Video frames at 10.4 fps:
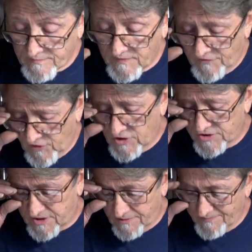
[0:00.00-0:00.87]

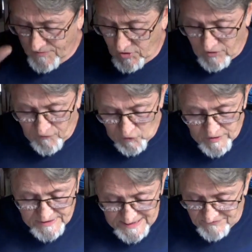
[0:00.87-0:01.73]
First, look for a
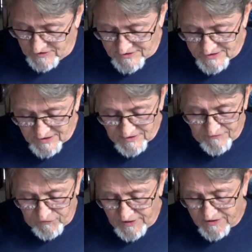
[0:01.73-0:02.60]
date that doesn't
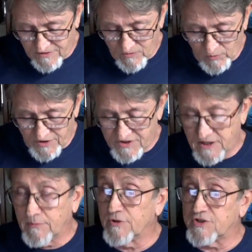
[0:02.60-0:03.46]
conflict with a
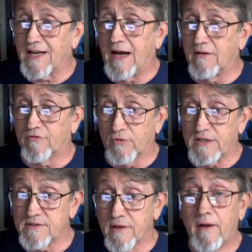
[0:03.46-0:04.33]
similar style of
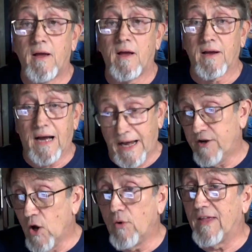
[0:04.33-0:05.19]
race. I
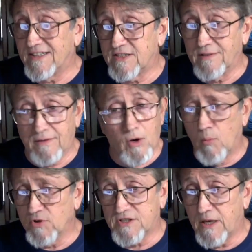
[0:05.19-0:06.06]
know that's
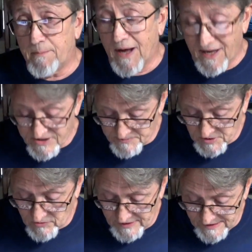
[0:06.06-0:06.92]
almost an
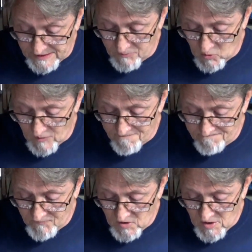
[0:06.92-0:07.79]
impossibility anymore.
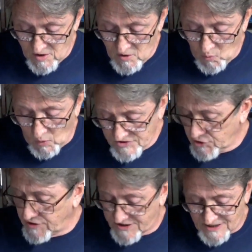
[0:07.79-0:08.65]
Once
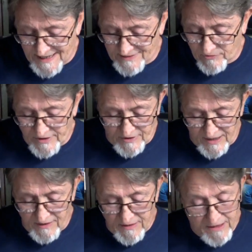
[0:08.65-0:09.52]
you decide on a
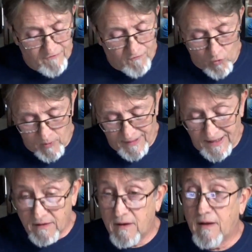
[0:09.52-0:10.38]
date and a format,